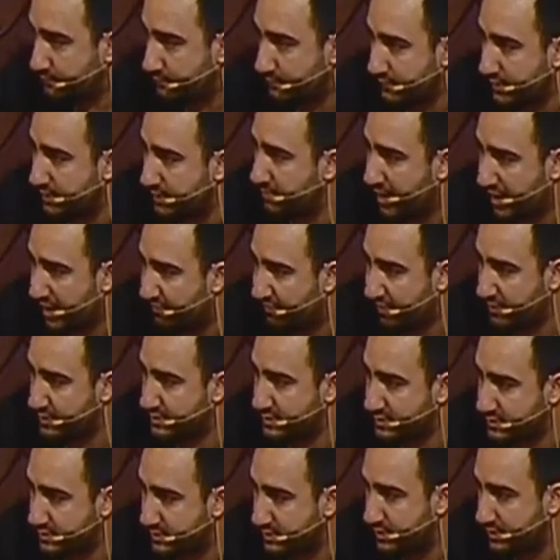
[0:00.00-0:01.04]
In my
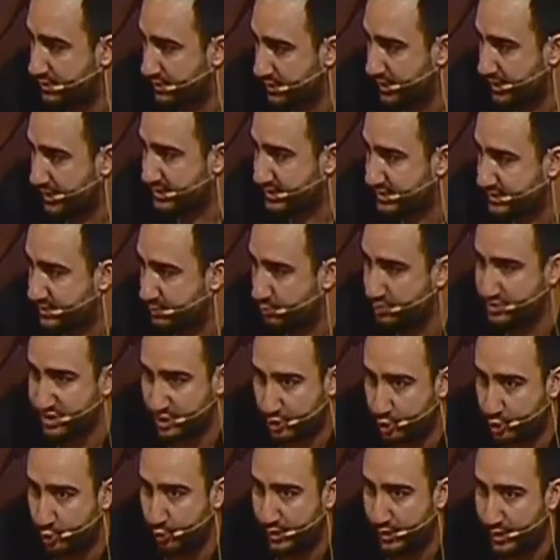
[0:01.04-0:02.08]
face. Yes? It was a
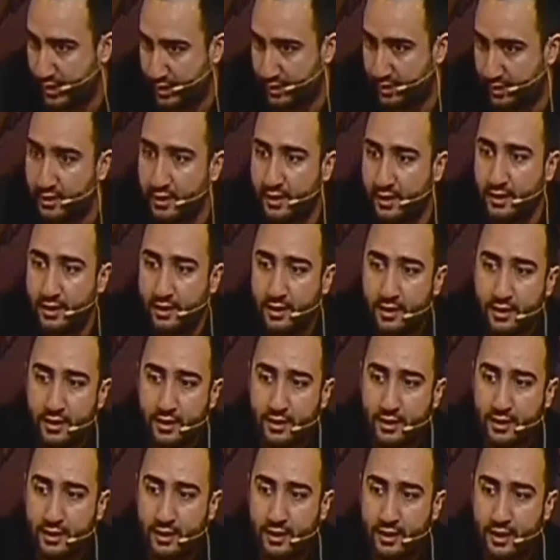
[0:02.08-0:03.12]
Q&A.
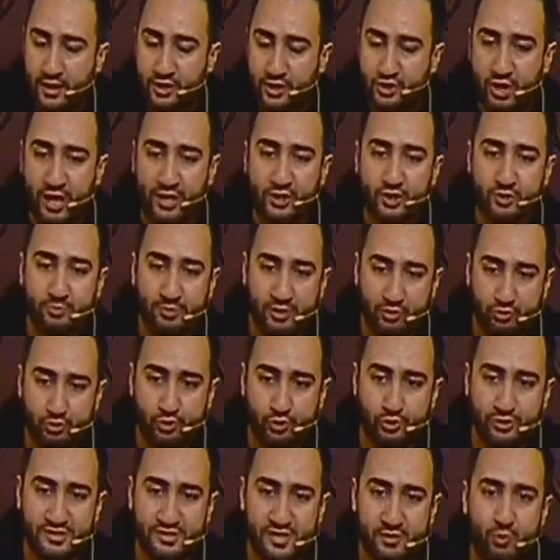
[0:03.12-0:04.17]
He tried to be
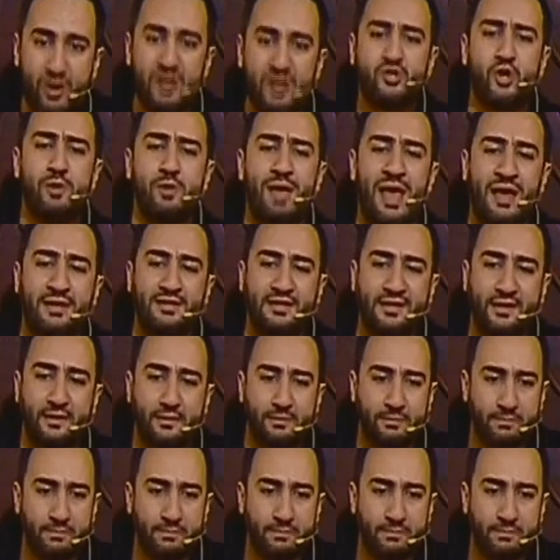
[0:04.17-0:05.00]
rude, said, where's your Mahdi?